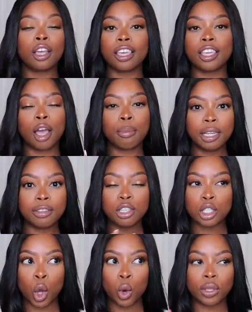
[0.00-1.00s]
Can y'all believe
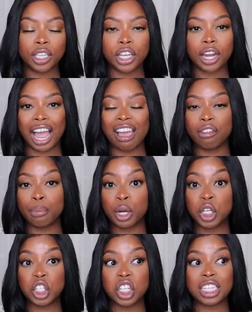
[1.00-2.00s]
this whole year I haven't
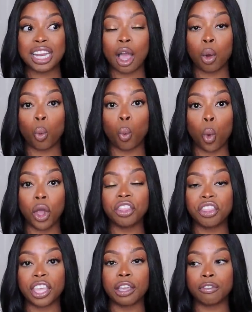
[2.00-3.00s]
purchased not one
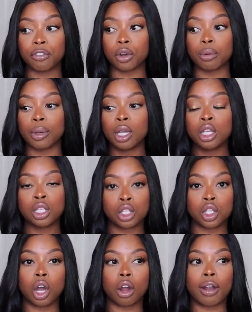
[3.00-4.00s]
thing from
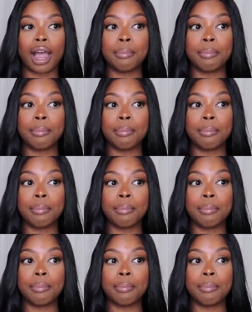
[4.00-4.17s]
Zara?